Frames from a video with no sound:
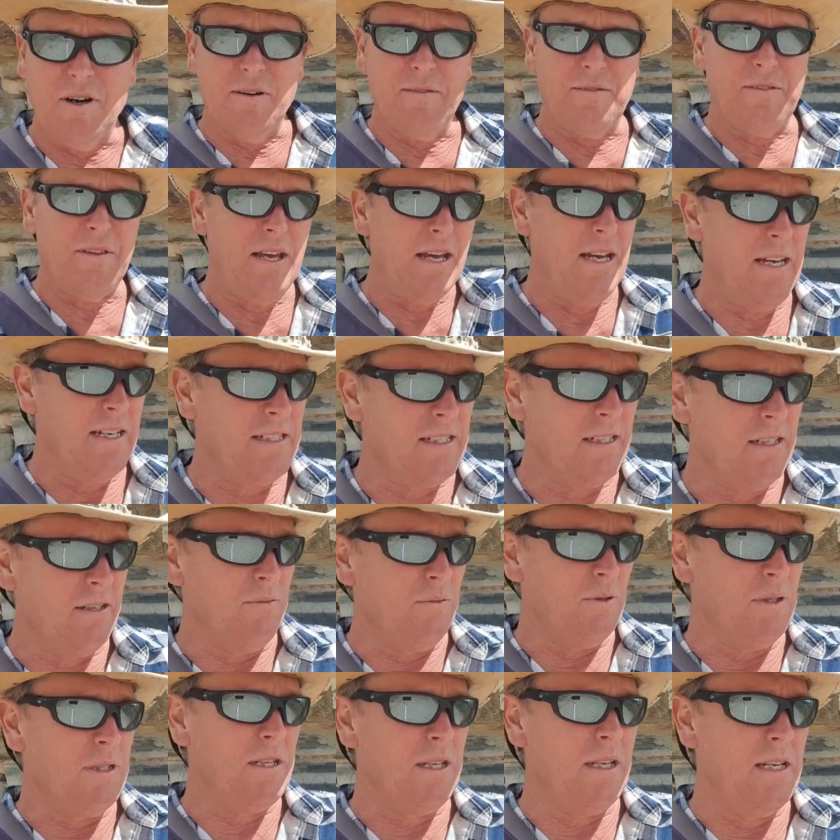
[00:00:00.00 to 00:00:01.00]
5,000.
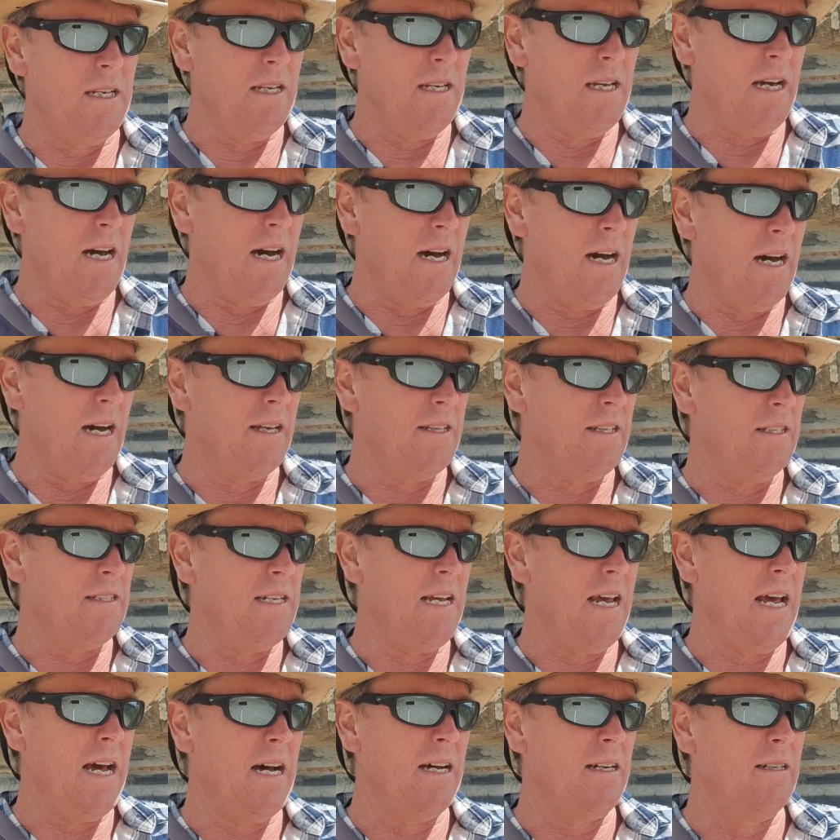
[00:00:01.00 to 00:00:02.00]
It was the uh, the
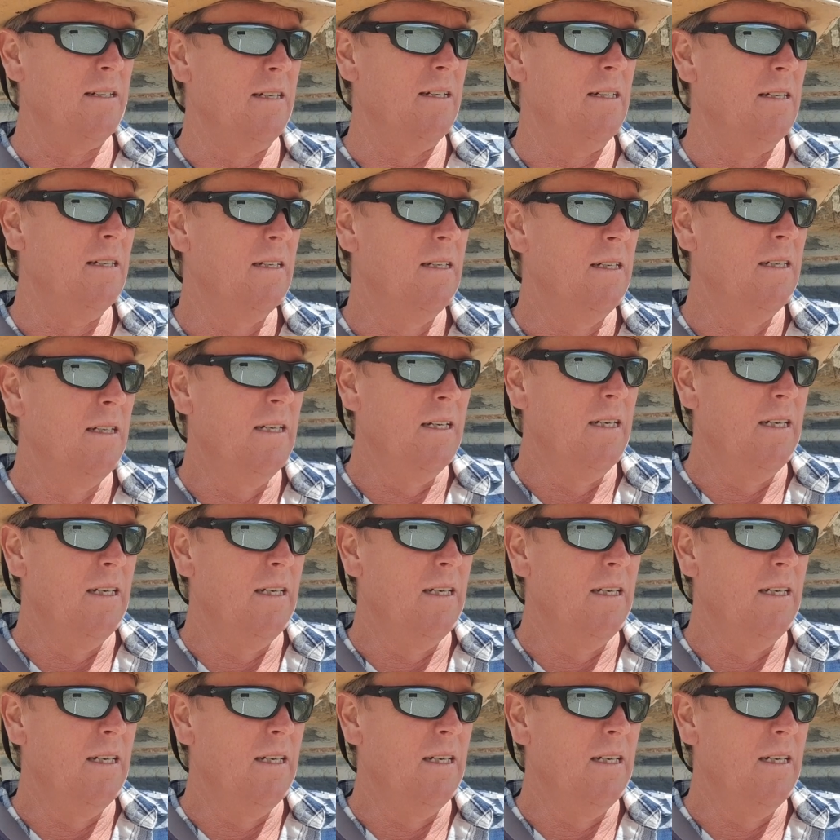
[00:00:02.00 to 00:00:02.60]
town